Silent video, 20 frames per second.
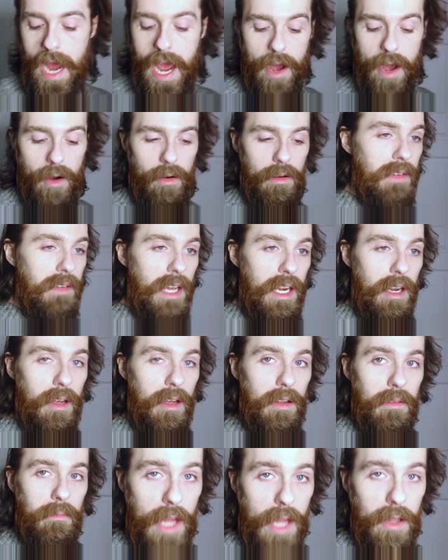now they've got
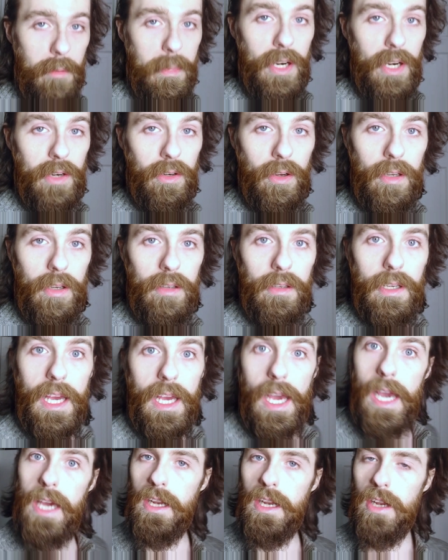another beard oil
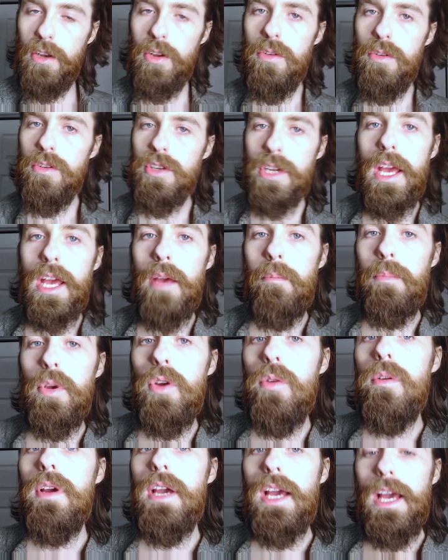and a new
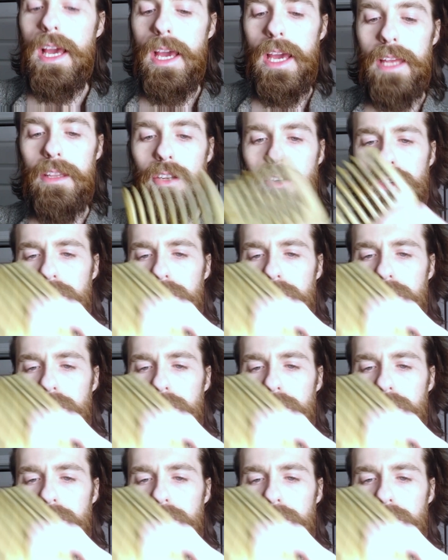shampoo, and